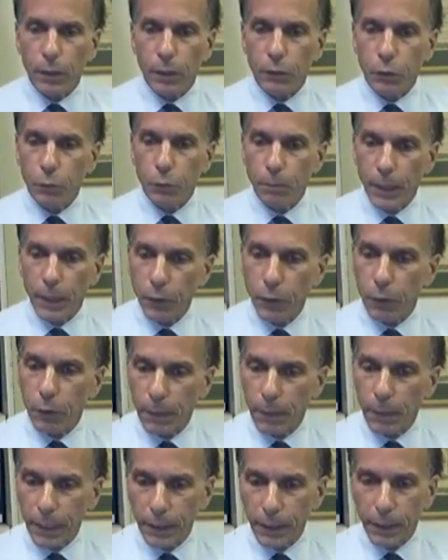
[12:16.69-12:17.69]
You may
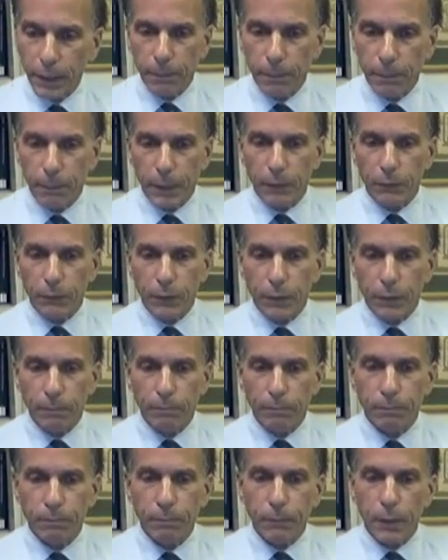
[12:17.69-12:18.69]
or may not benefit.
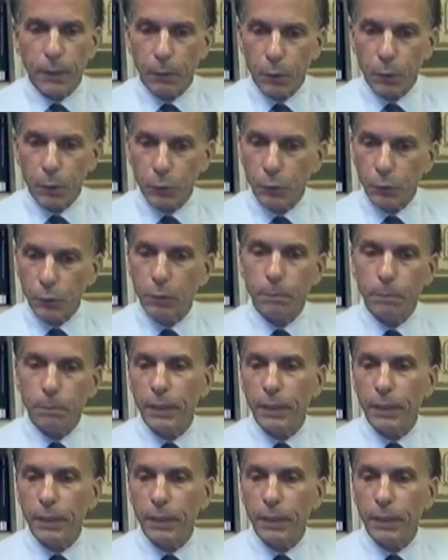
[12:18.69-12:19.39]
Personal